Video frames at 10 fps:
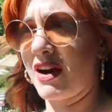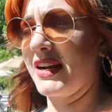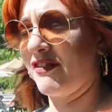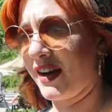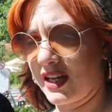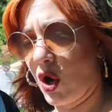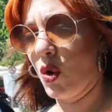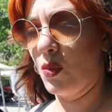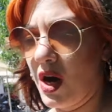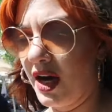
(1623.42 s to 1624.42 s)
i finally finally
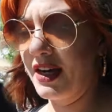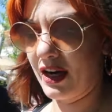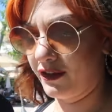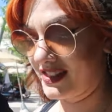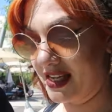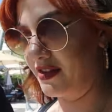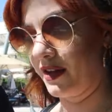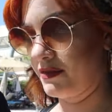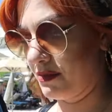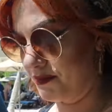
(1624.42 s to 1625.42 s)
on one. And obviously,
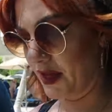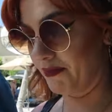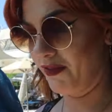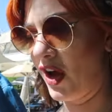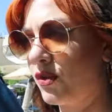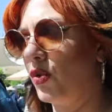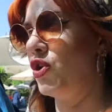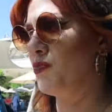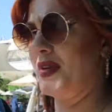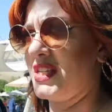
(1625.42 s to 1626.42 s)
the, the, the vertical
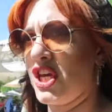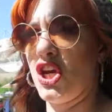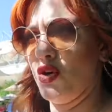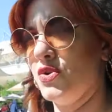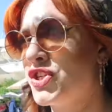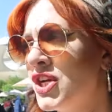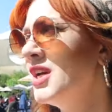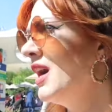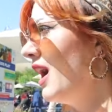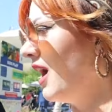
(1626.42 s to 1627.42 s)
loop is huge. Yeah.